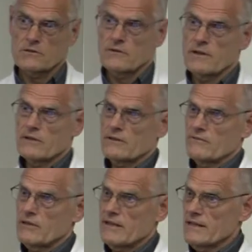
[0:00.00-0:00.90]
so they're not
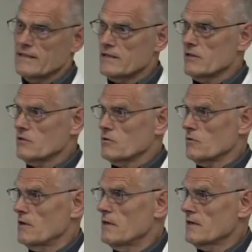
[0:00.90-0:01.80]
really that easy
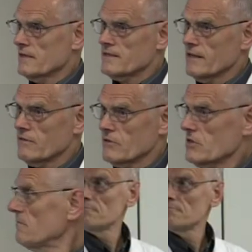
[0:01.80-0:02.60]
to distinguish.